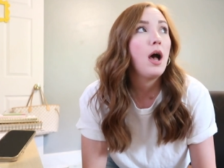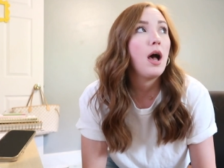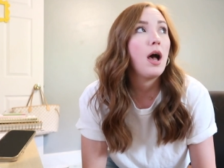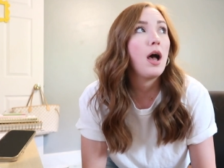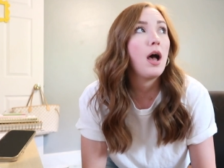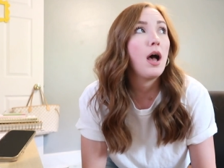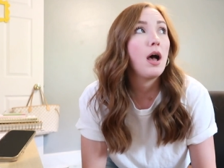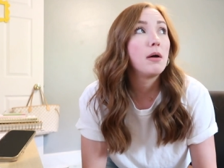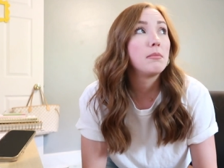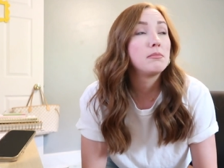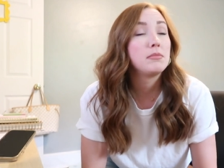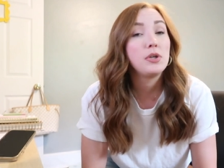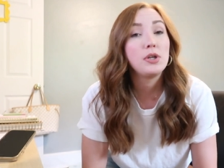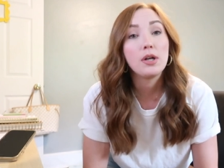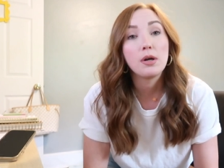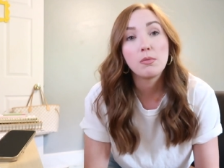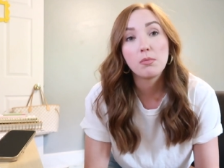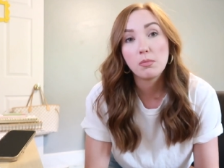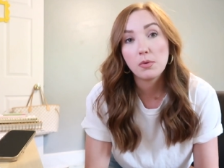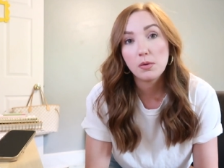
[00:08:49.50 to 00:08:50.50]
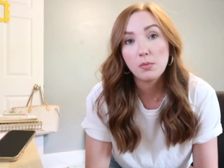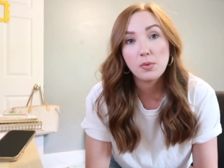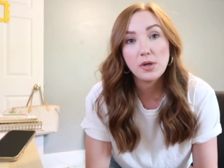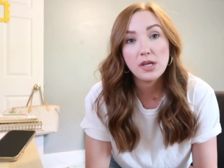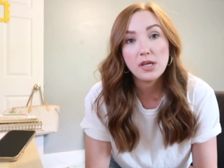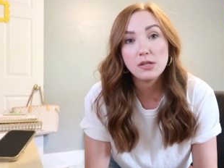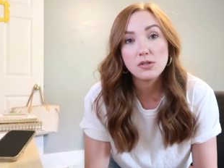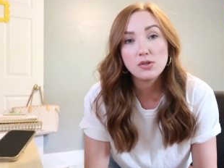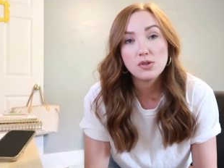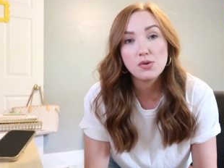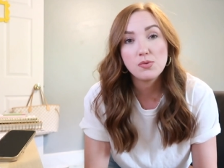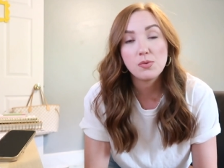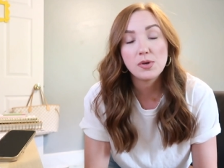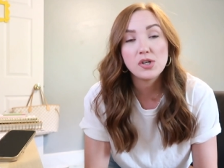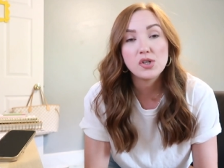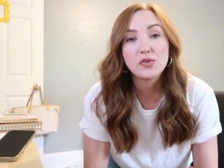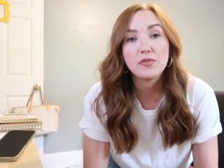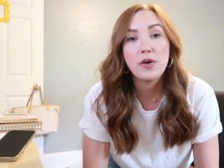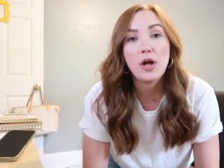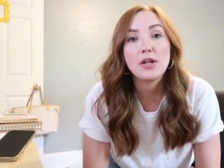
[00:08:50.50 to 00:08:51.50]
Um, you know, when we do
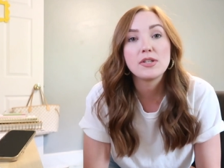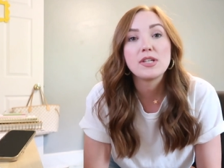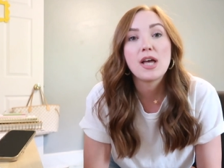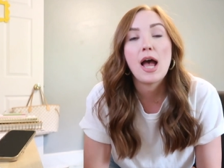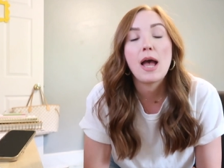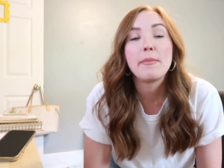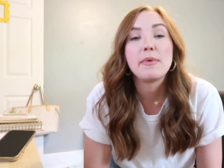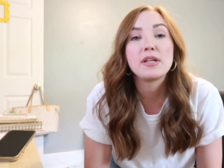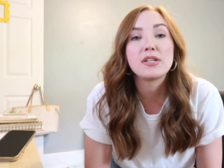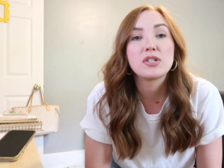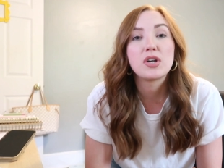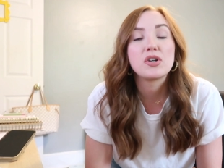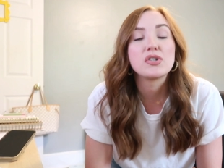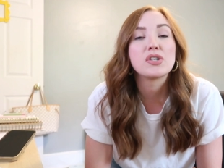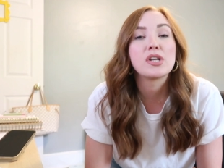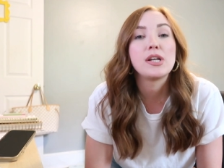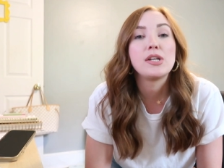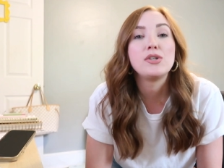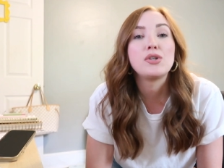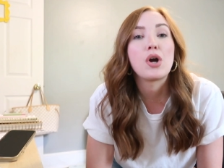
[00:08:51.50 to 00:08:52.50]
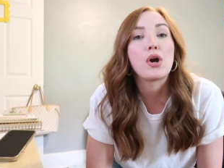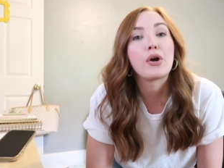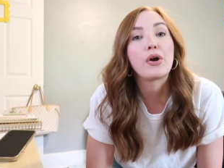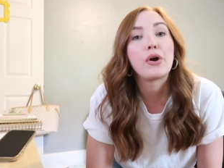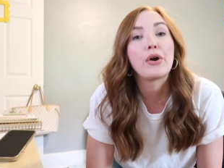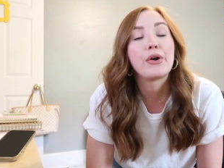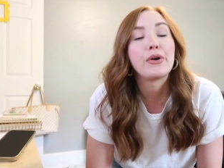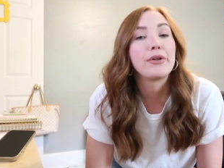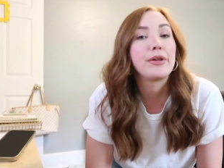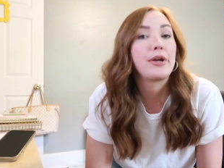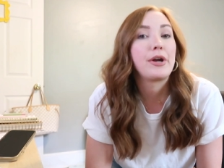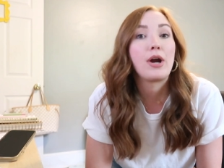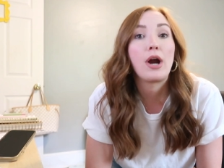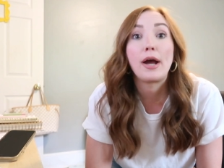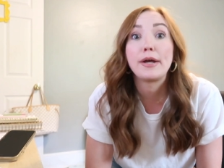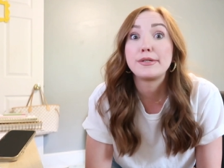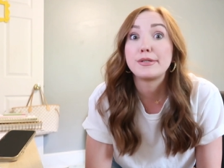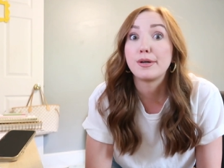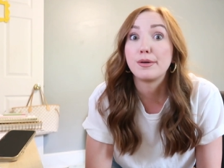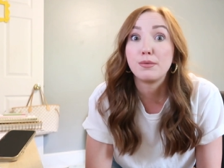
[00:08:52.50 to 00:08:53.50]
reach fall time and it starts getting darker earlier,
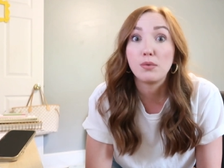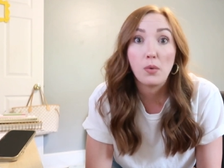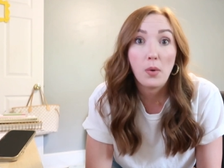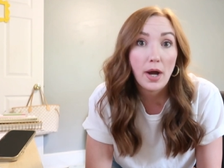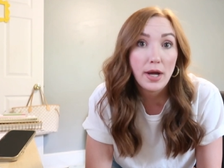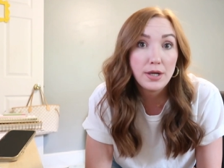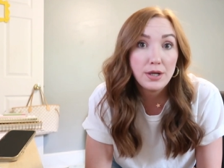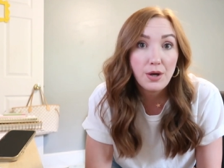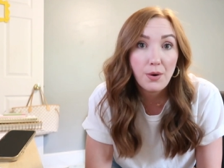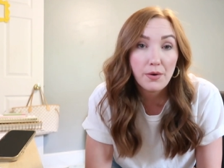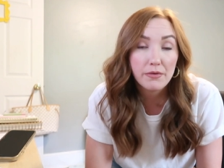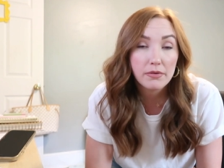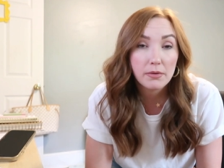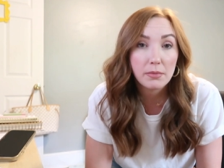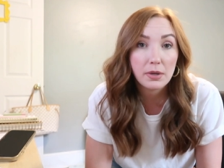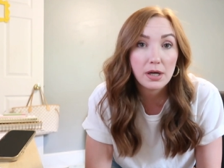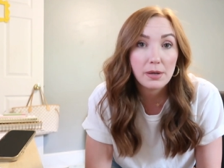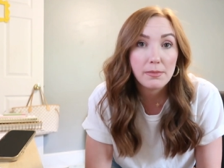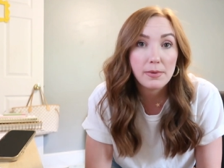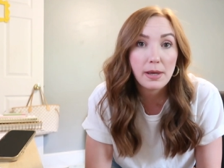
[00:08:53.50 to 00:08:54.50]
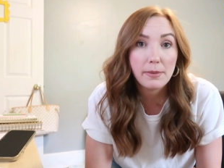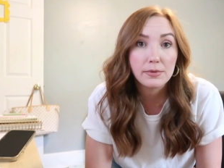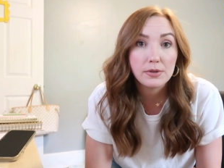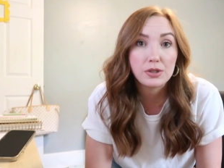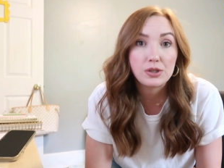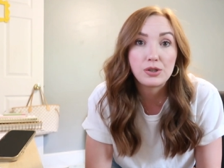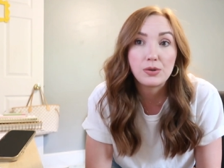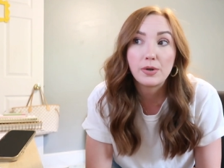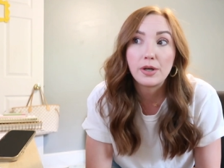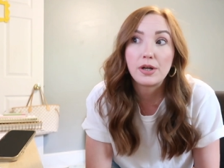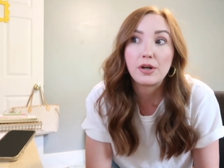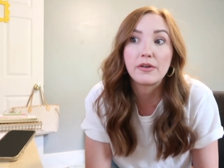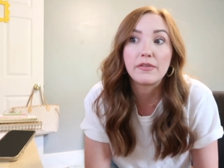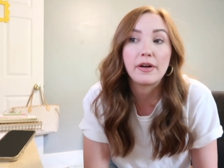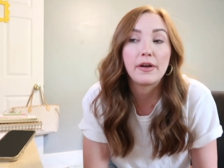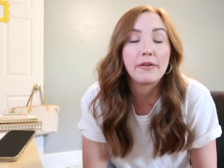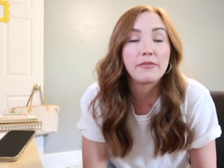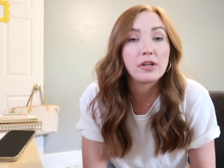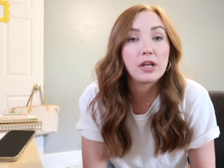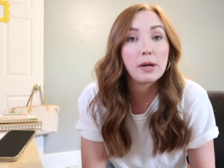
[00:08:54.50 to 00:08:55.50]
I don't quite know if I'm gonna be able to do it or if
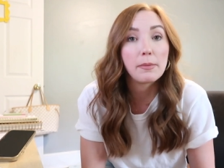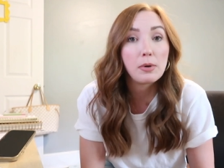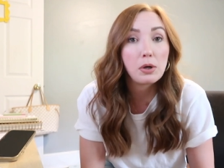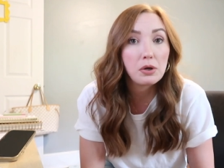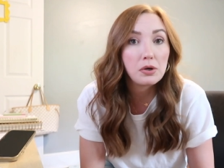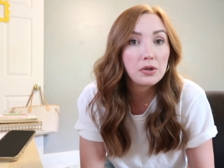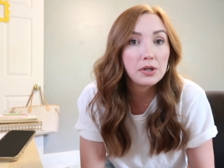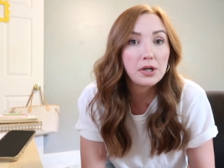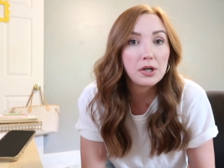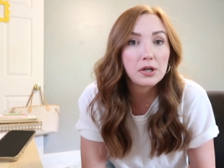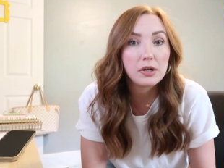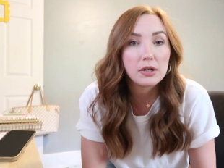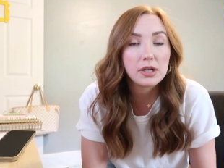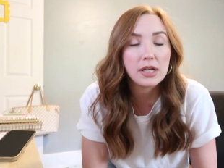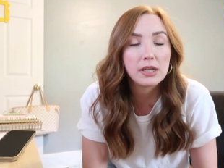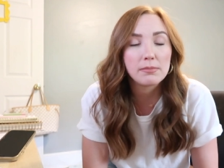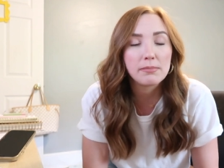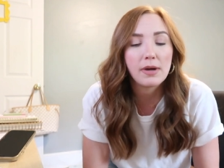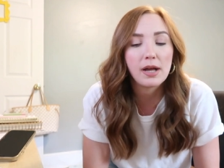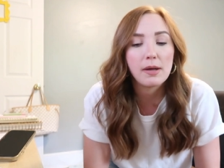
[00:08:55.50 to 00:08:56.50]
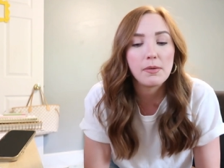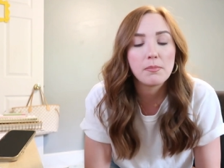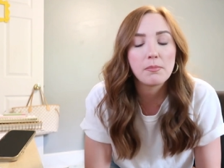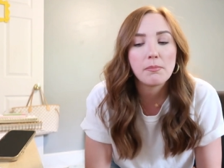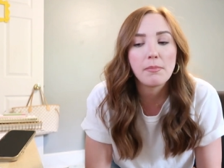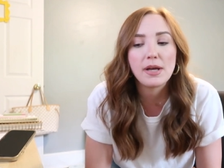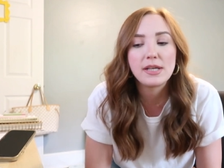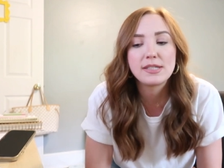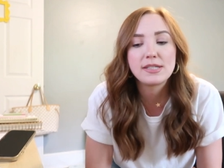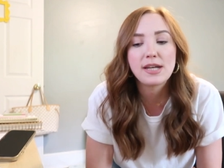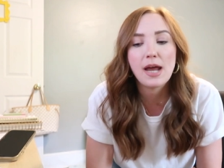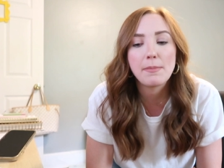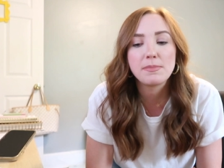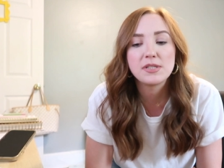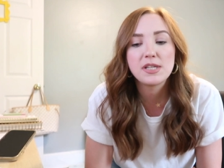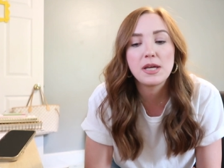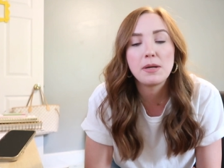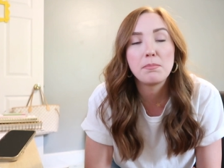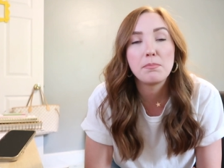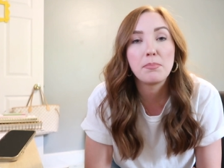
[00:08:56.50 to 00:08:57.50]
I'll have to get up earlier to get my, my
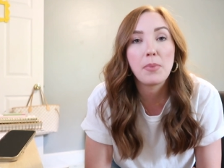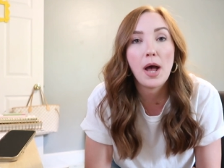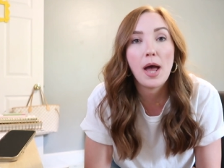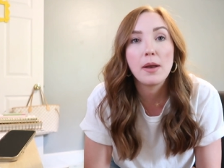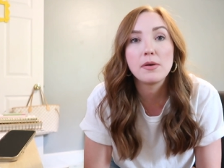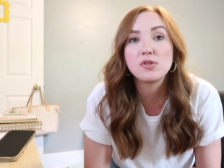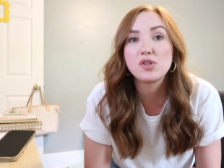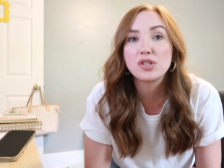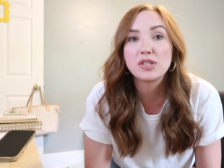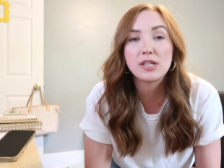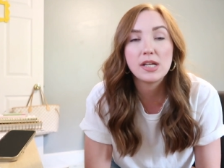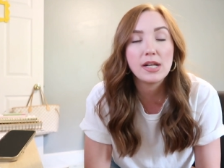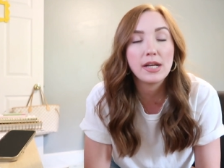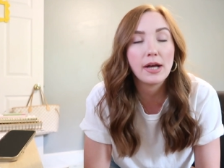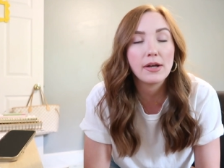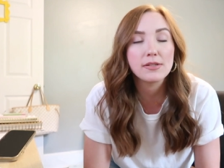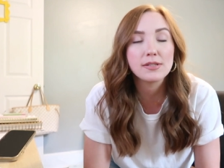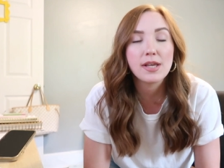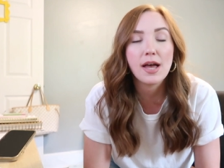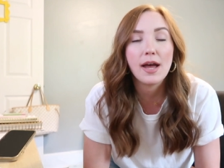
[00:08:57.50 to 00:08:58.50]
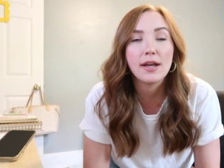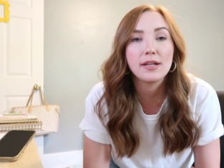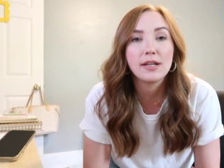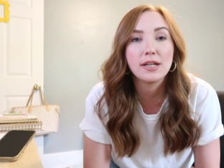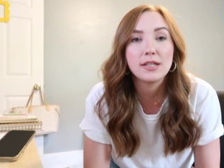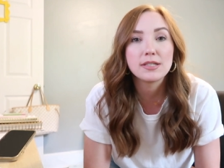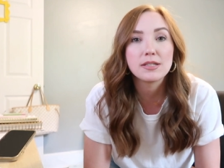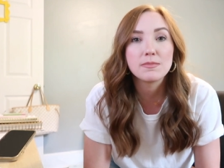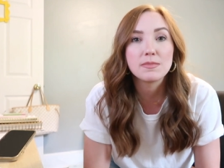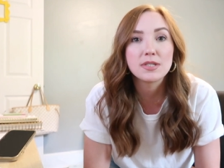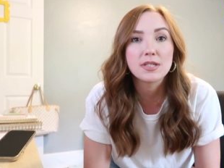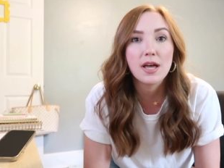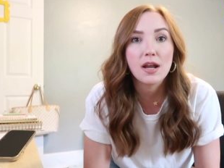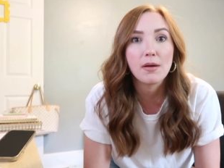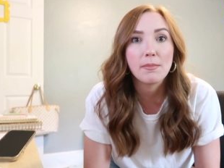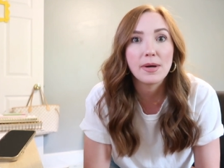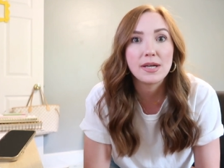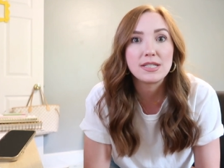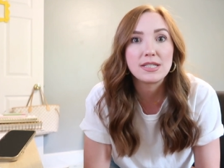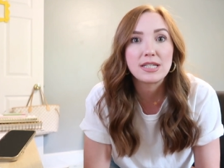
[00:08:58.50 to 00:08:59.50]
steps in, but just getting outside, getting some sun
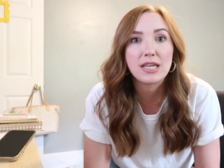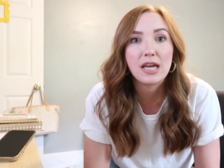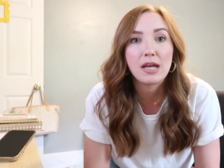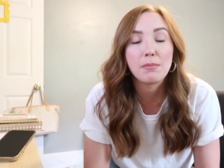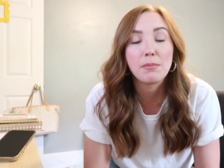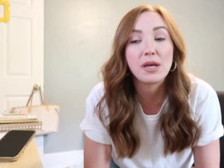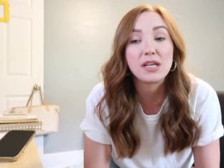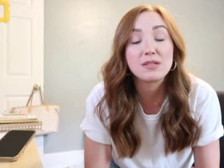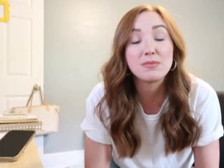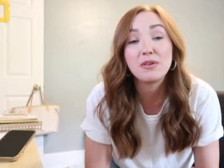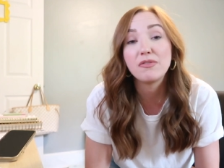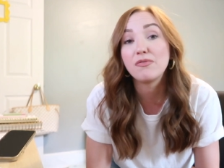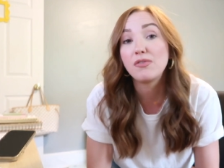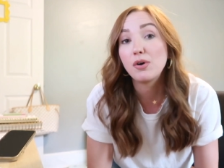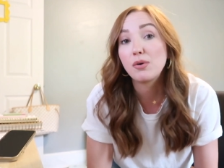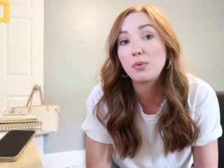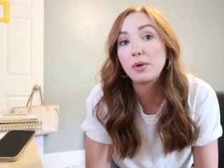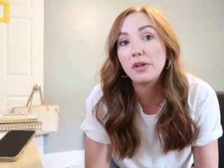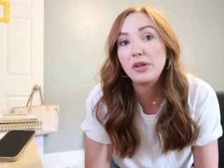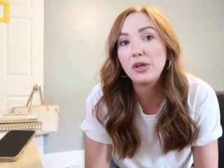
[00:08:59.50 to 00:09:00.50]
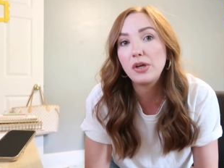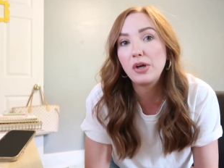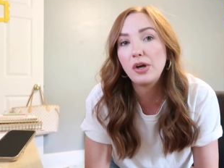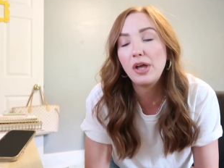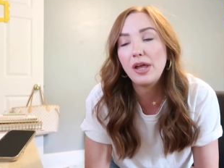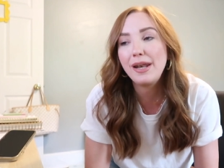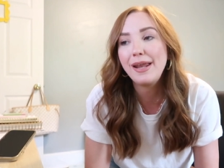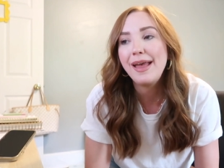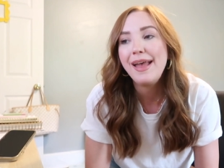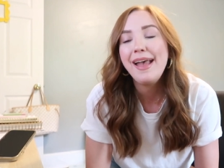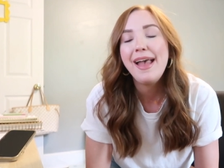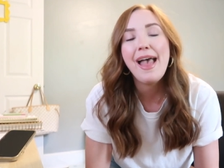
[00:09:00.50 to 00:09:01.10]
on my skin makes me feel really good.